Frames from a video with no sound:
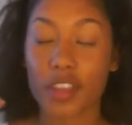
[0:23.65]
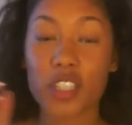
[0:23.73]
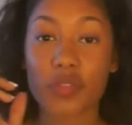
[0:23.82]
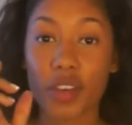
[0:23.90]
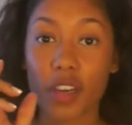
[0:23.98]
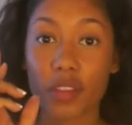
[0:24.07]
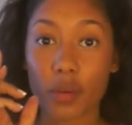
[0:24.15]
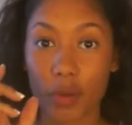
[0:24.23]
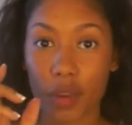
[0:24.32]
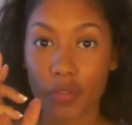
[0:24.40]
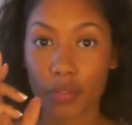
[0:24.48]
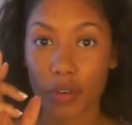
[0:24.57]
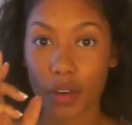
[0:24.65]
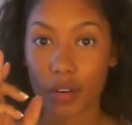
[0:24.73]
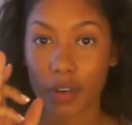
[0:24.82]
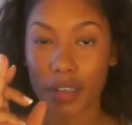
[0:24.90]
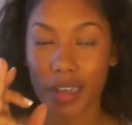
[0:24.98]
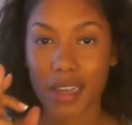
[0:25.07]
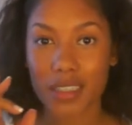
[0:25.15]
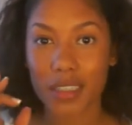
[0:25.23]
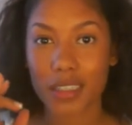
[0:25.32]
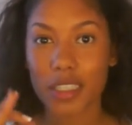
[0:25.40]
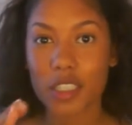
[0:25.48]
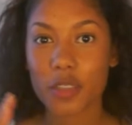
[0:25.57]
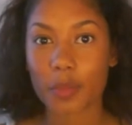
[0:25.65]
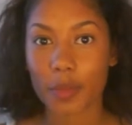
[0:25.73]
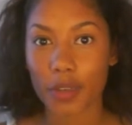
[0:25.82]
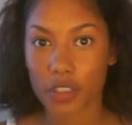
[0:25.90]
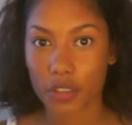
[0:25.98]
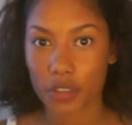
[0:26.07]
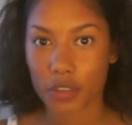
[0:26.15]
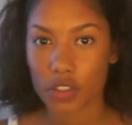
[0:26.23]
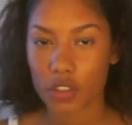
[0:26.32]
this finger, the ring finger, it has the least pressure.